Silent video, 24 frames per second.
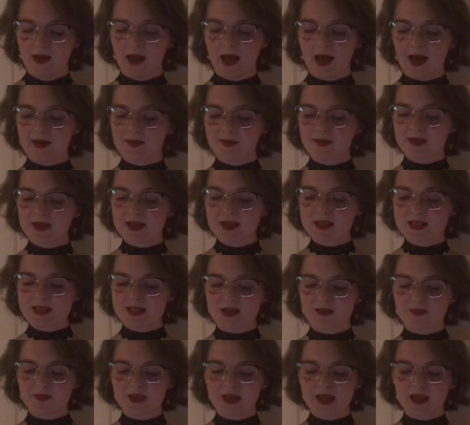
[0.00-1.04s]
evidence
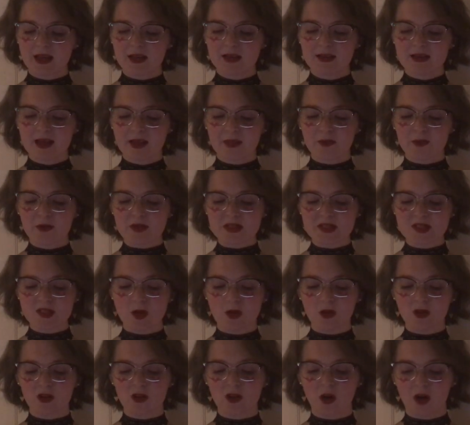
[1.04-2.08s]
of yet another
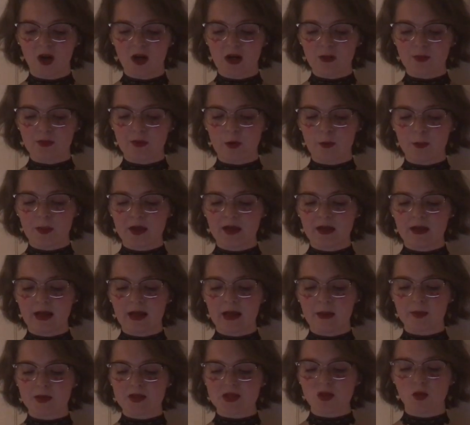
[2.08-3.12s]
assault gone without being
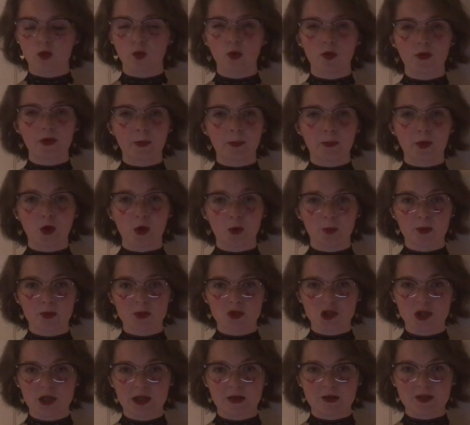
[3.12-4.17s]
able to hold the
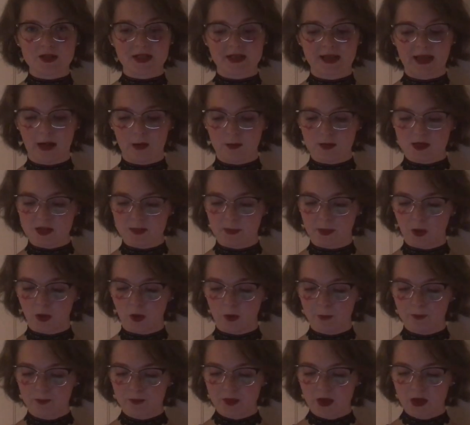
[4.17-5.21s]
perpetrators
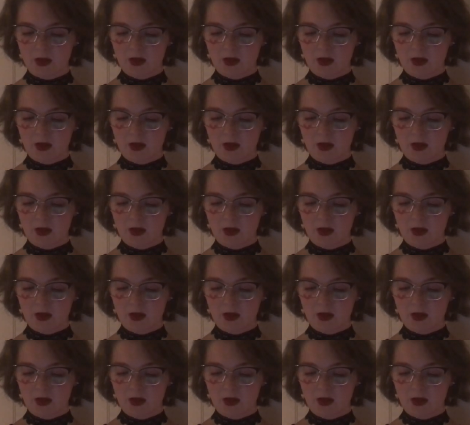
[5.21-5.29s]
accountable.